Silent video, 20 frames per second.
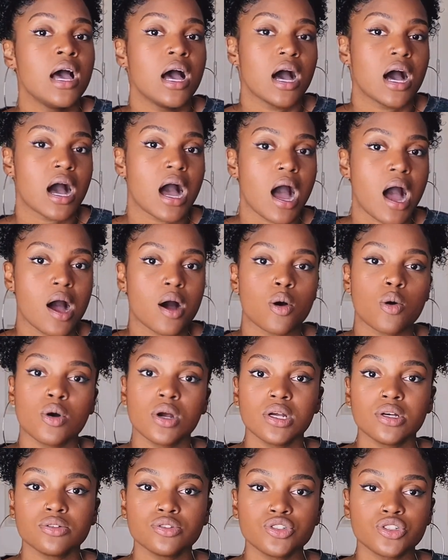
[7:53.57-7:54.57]
a hot
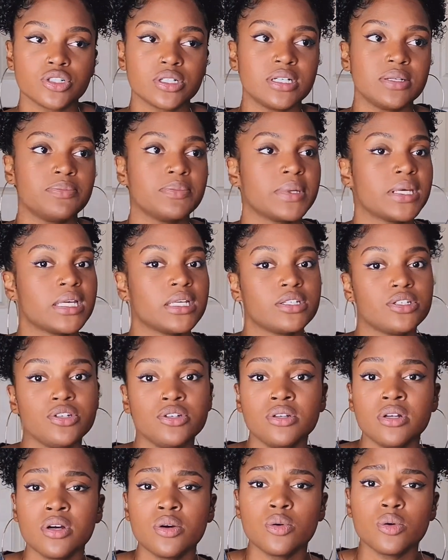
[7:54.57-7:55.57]
oil treatment, you
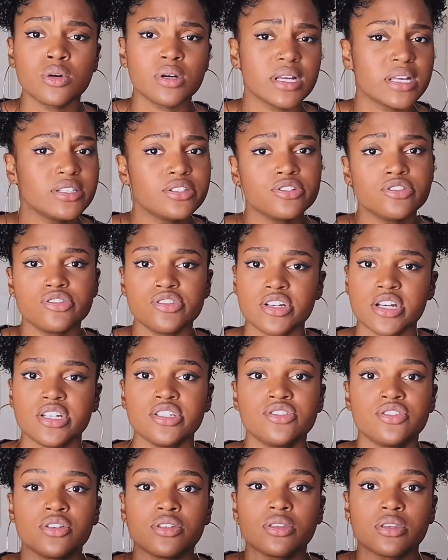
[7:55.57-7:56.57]
know, or
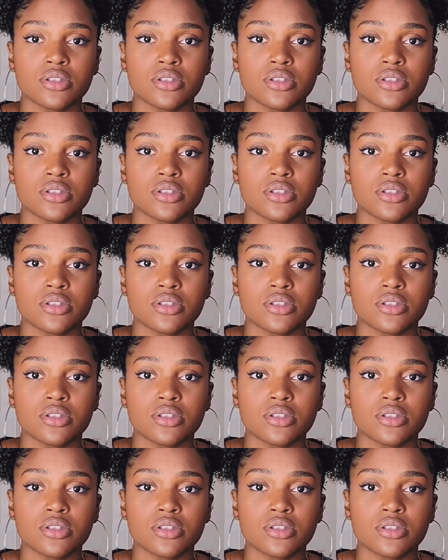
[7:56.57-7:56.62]
interchanging the